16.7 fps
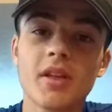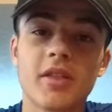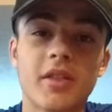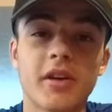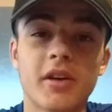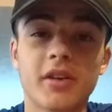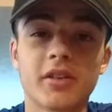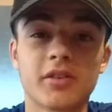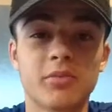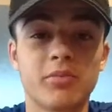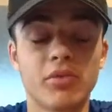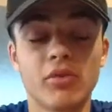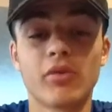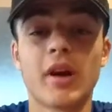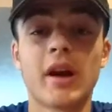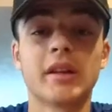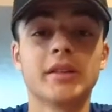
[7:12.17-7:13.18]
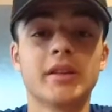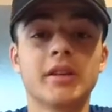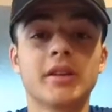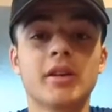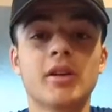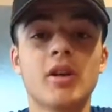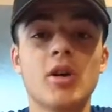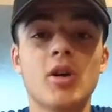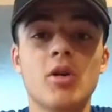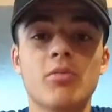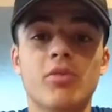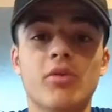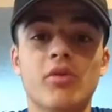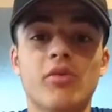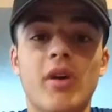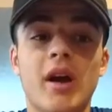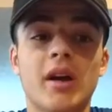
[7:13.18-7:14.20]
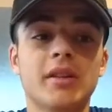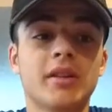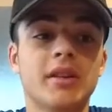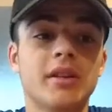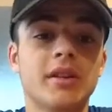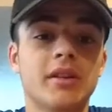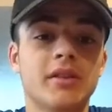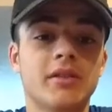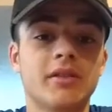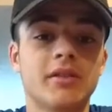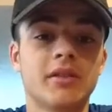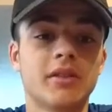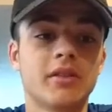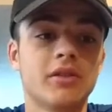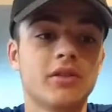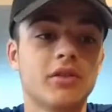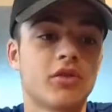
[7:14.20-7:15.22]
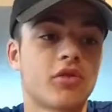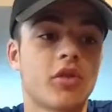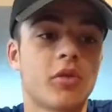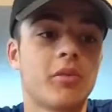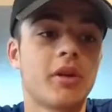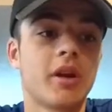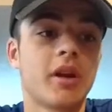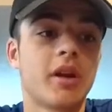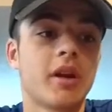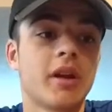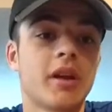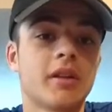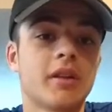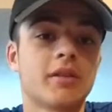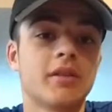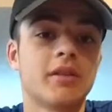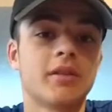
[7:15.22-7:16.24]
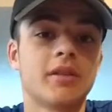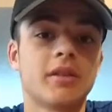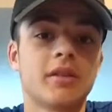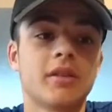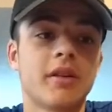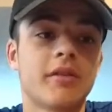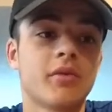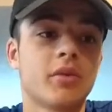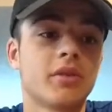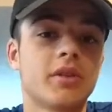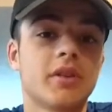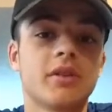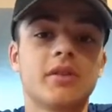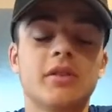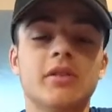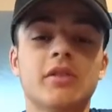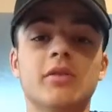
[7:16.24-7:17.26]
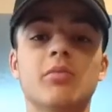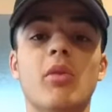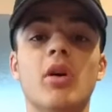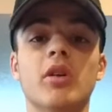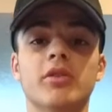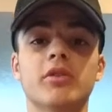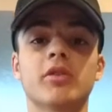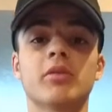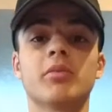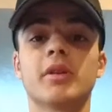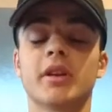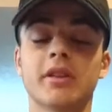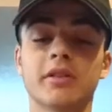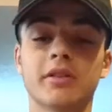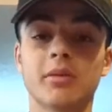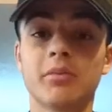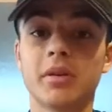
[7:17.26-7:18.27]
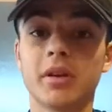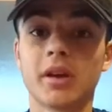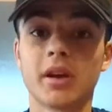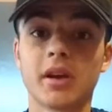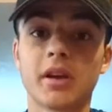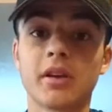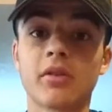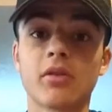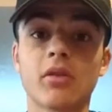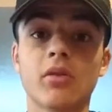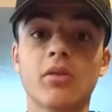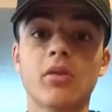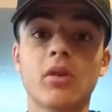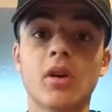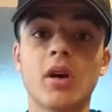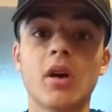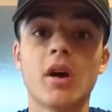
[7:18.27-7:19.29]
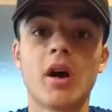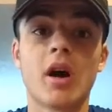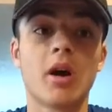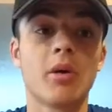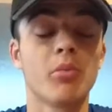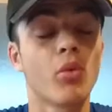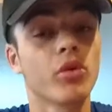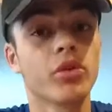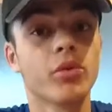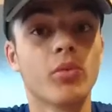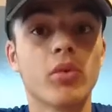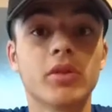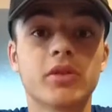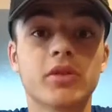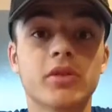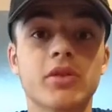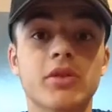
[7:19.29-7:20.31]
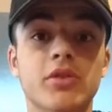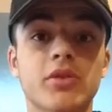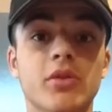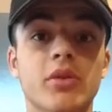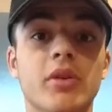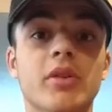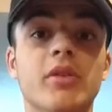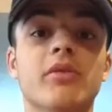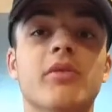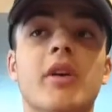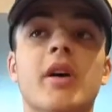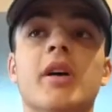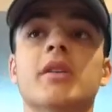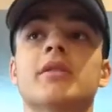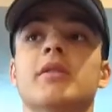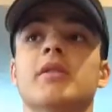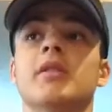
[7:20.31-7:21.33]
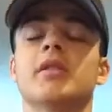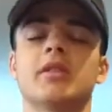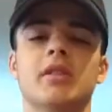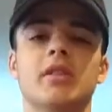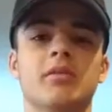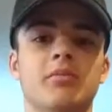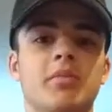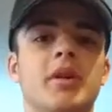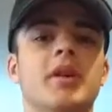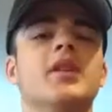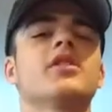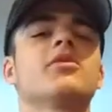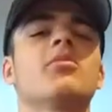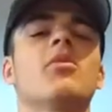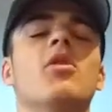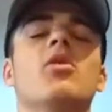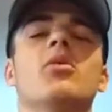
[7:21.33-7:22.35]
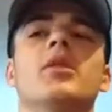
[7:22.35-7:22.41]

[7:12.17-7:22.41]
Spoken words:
There's Boo Radley. Boo Radley is discriminated against. Everyone thinks he's this monster, but he ends up being a hero more than once in the story, in fact, and in big and small